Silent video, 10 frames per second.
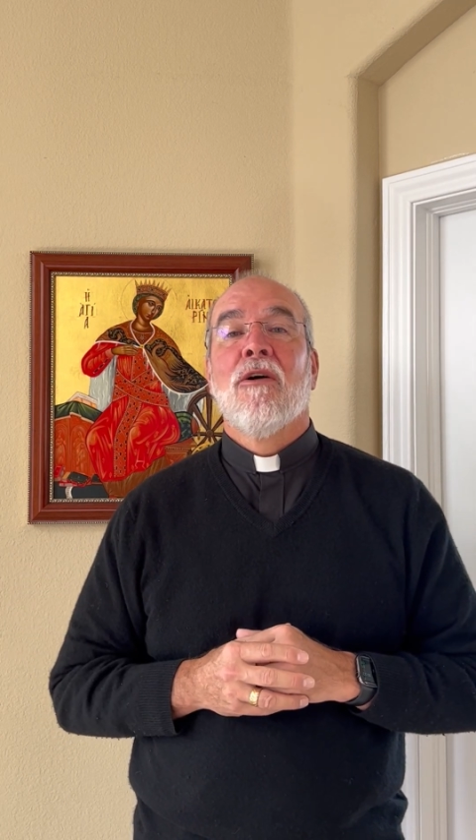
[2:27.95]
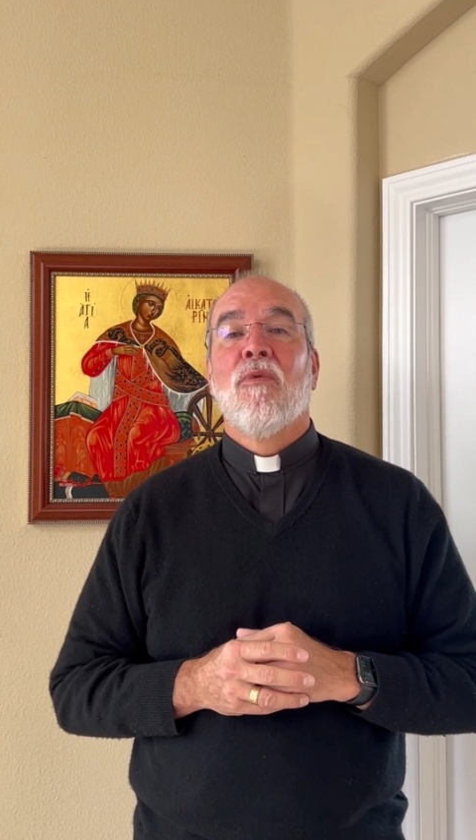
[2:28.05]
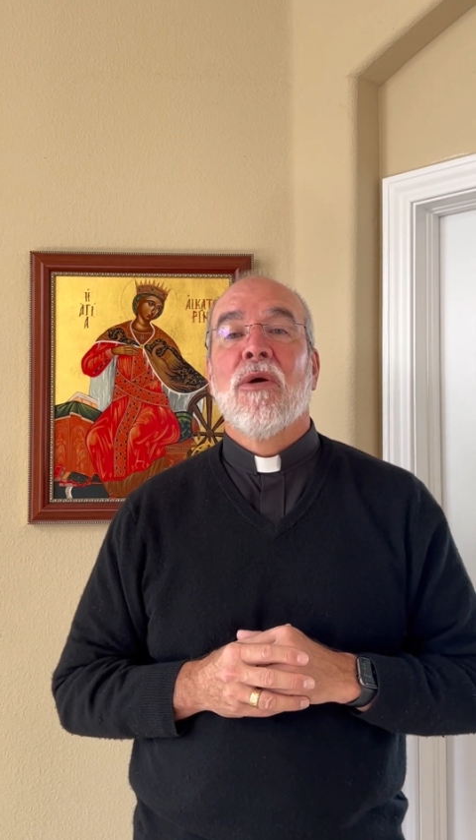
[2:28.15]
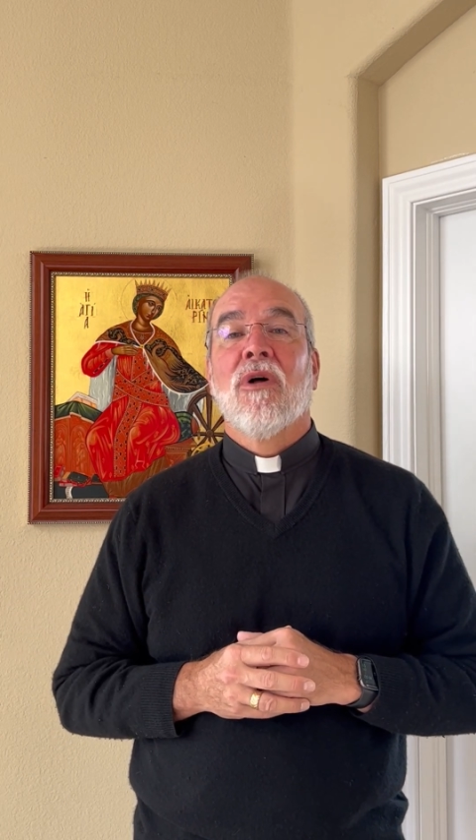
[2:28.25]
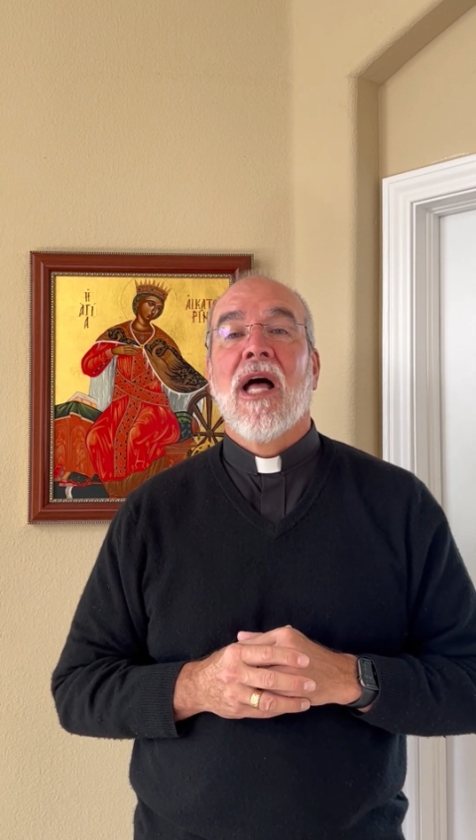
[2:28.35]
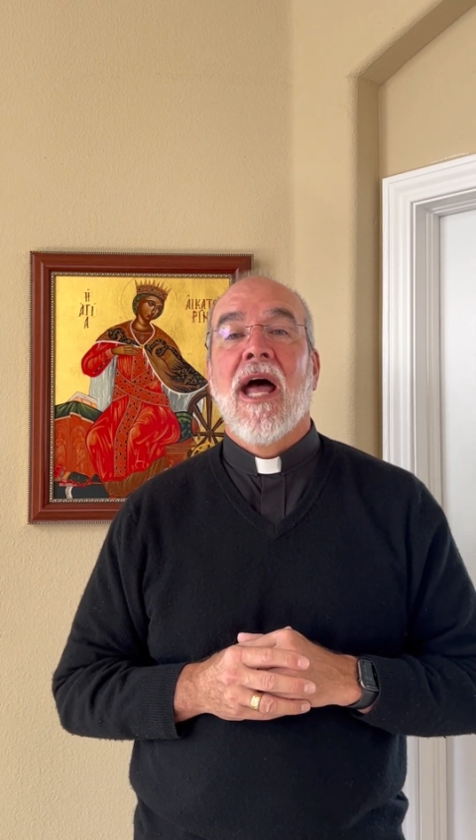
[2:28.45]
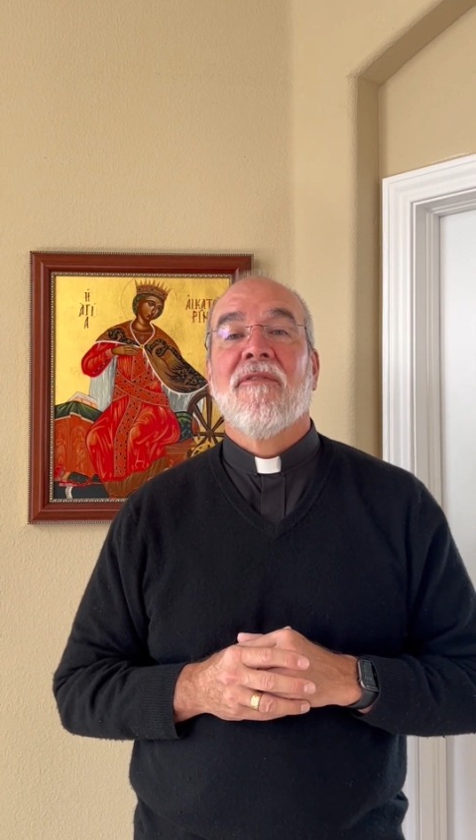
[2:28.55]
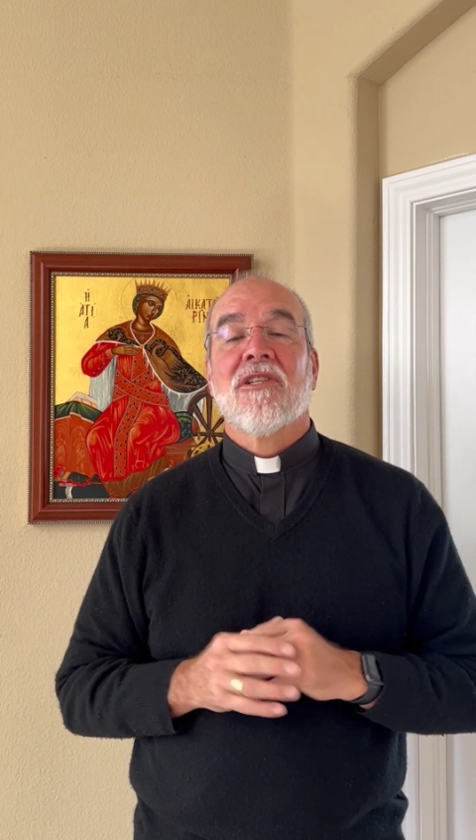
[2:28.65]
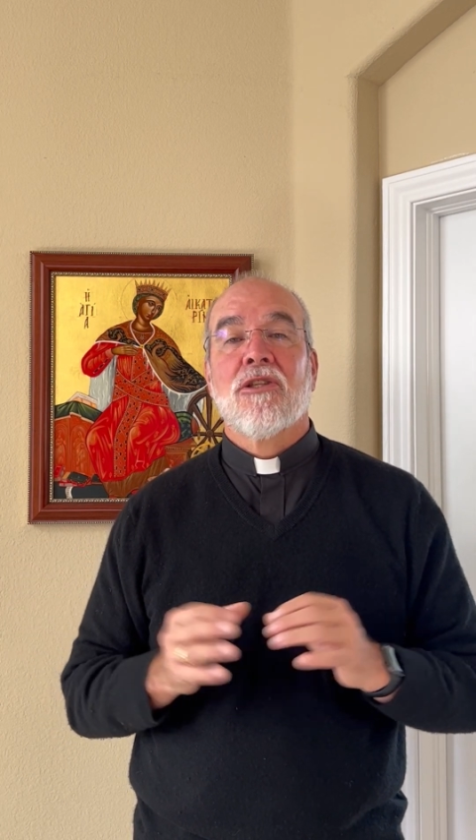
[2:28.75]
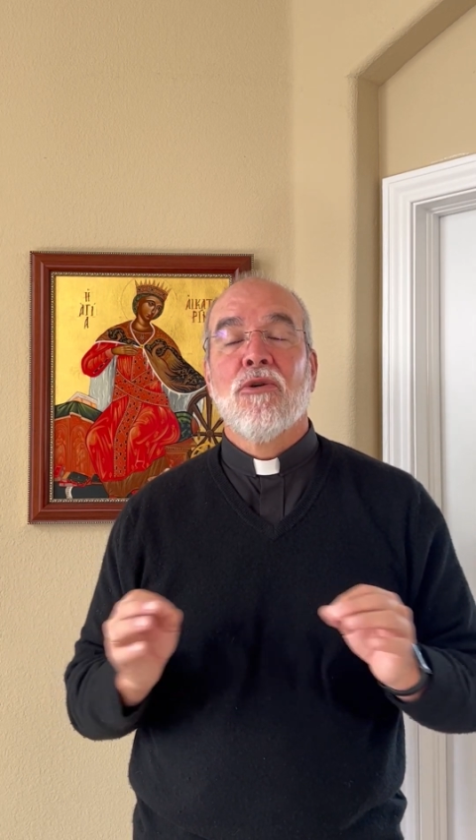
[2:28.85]
we will
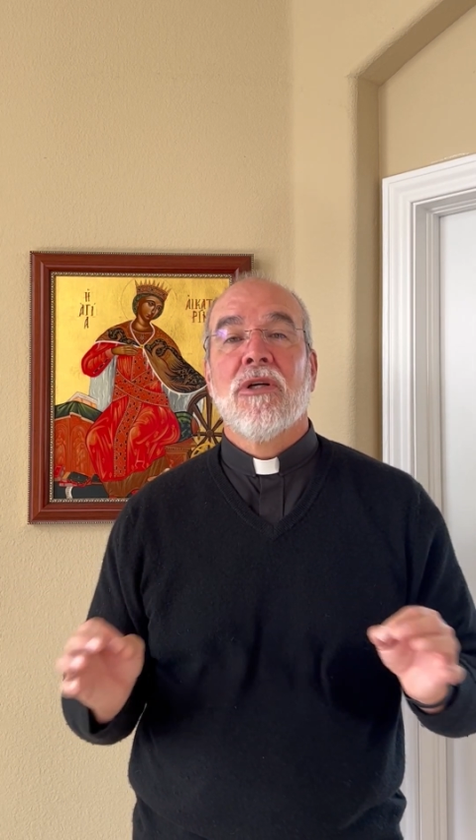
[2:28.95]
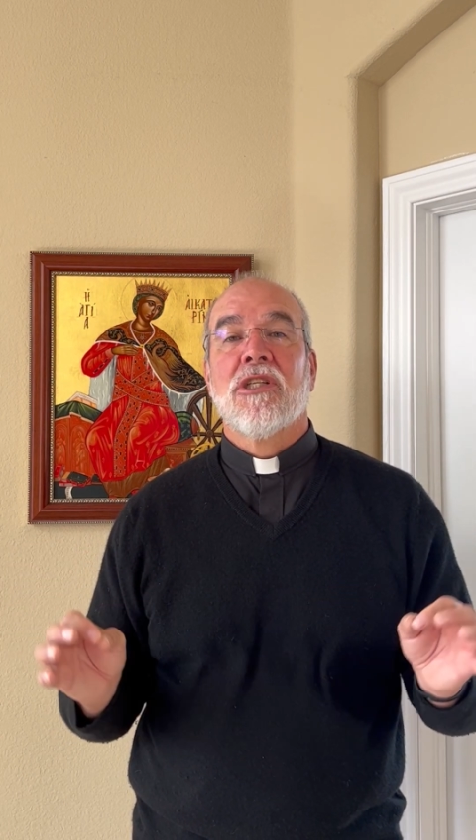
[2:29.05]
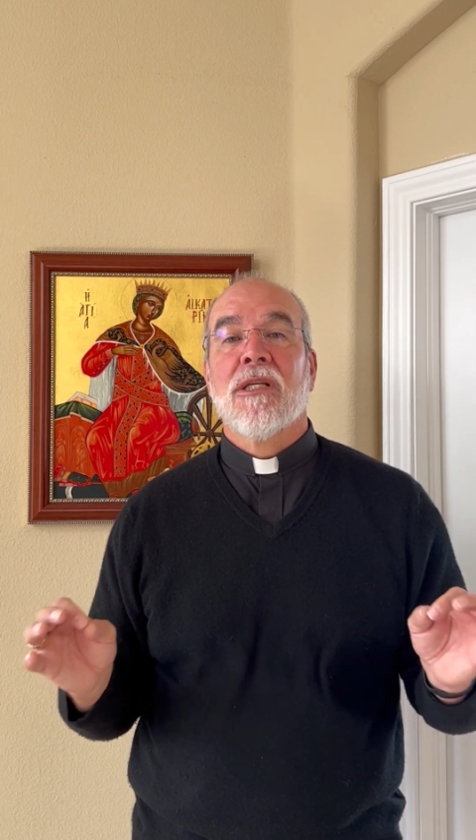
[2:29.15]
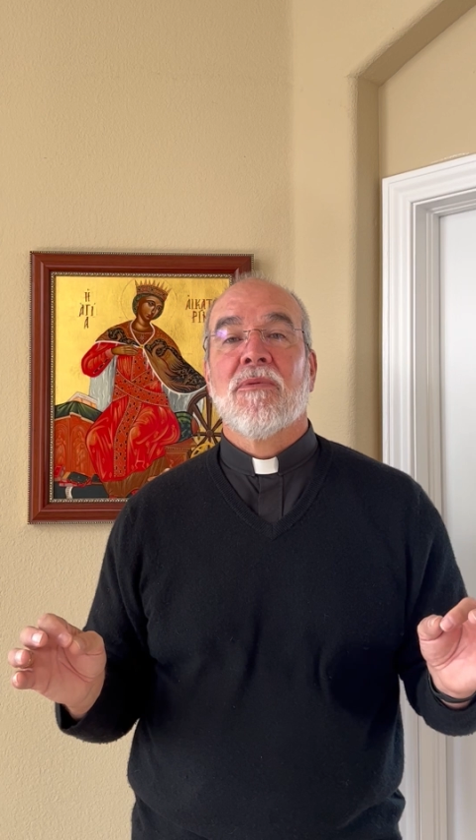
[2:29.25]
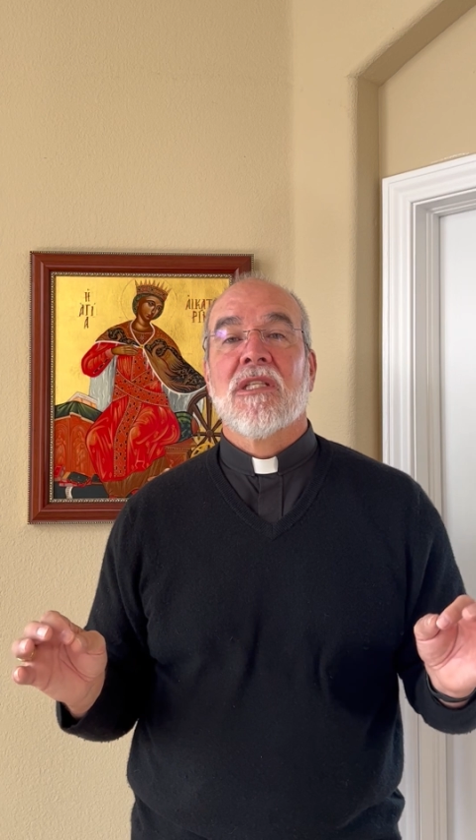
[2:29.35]
have Stewardship